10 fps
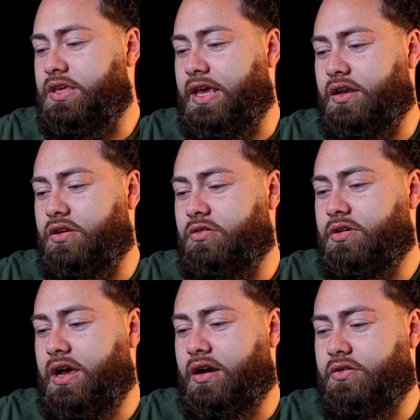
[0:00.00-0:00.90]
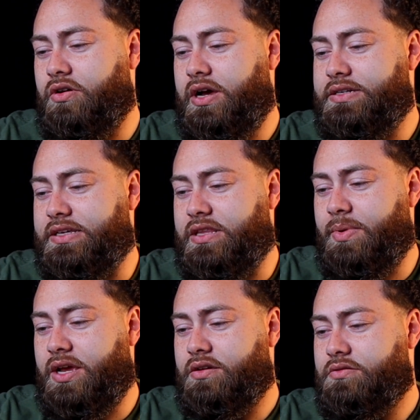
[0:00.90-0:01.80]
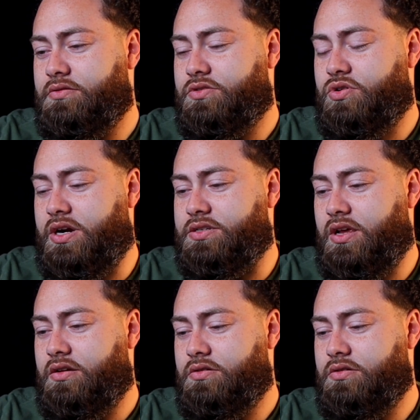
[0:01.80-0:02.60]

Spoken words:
yeah, no, I don't know. I take that back. Scratch that.